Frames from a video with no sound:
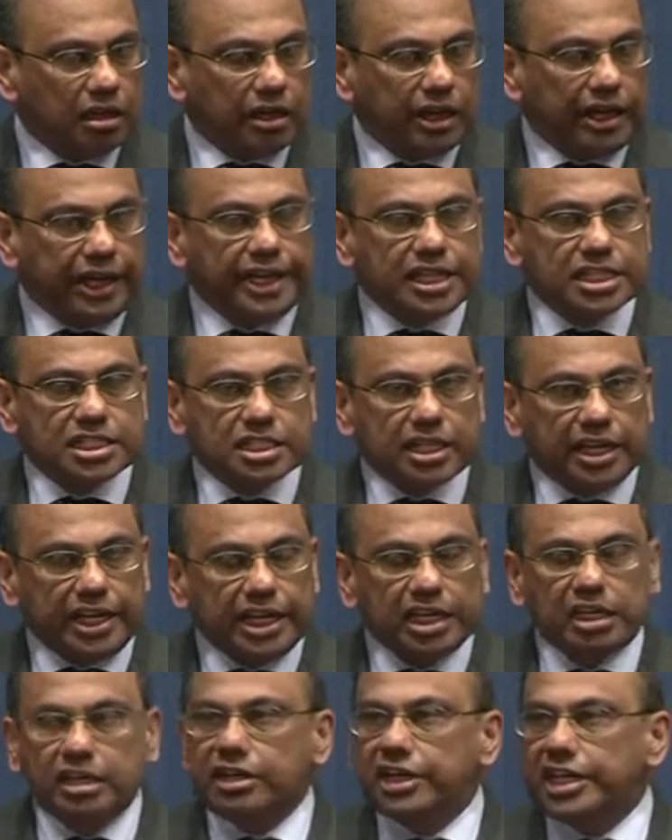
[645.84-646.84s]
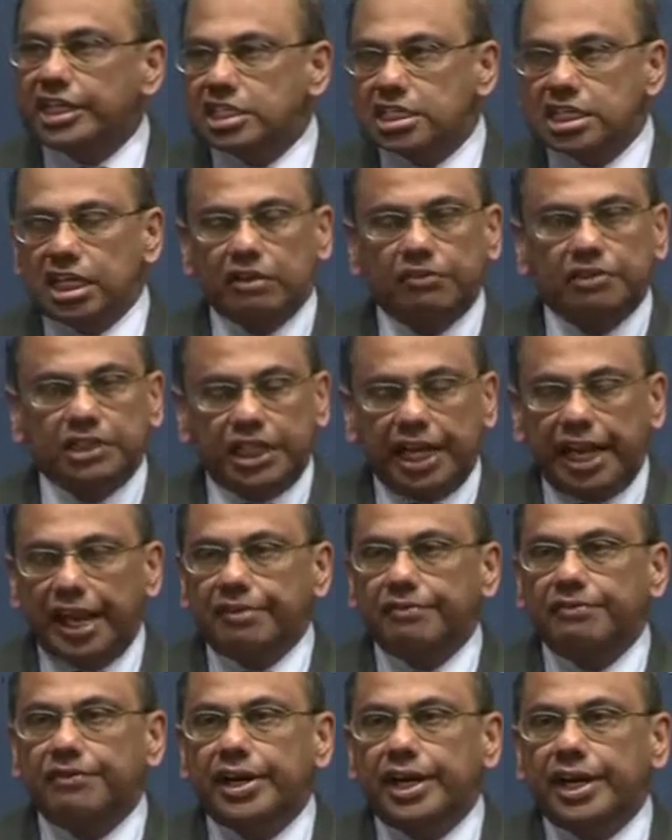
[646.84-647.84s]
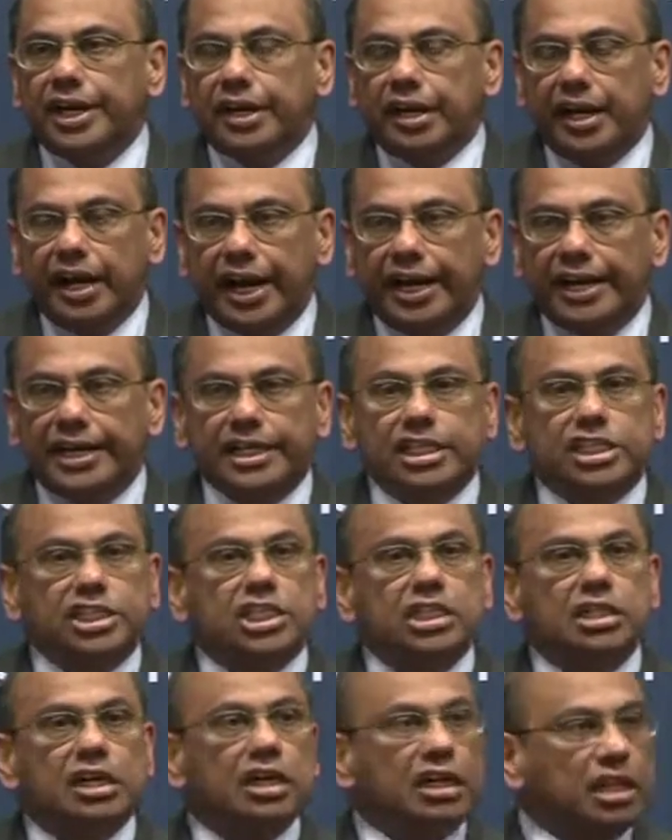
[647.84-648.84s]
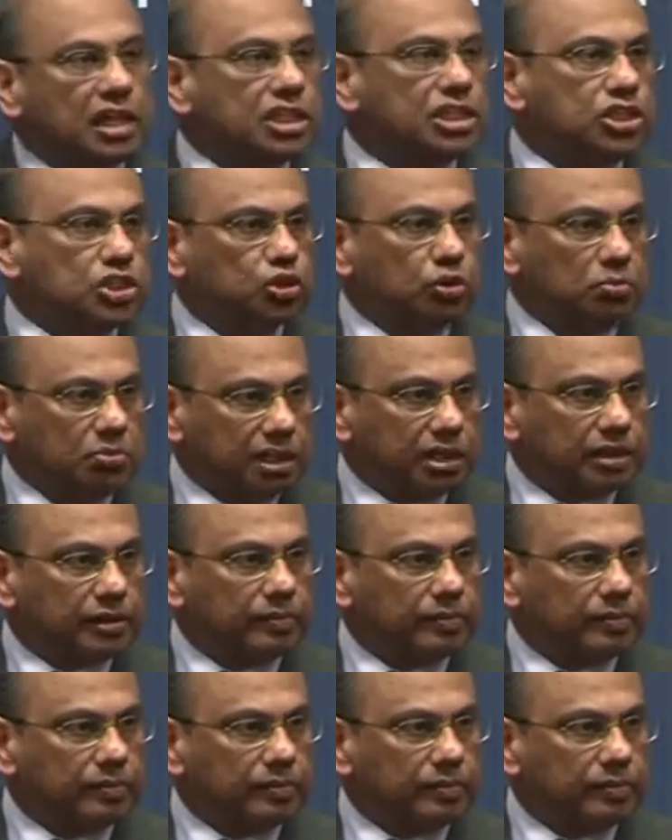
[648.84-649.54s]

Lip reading: is increasing with every additional consumer.